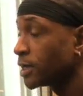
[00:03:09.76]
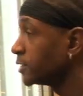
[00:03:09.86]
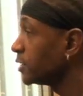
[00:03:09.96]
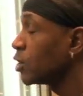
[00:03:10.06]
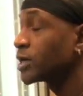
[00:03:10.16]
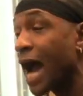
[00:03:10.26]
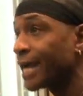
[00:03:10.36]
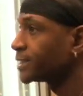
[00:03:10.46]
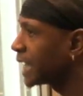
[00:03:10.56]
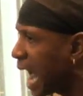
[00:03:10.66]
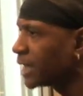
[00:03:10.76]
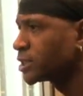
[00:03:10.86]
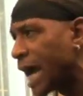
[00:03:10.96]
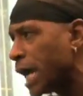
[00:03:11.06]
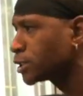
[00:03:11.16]
Because he'd go, guys,
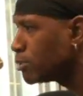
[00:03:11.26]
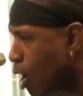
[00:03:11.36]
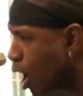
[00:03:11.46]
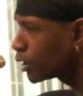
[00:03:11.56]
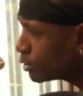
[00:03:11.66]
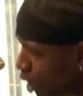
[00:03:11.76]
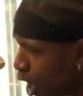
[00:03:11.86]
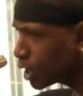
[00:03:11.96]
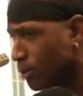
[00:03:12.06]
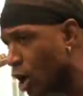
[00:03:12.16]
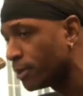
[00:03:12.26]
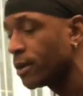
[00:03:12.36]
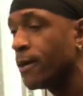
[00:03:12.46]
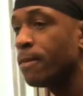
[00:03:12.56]
come on.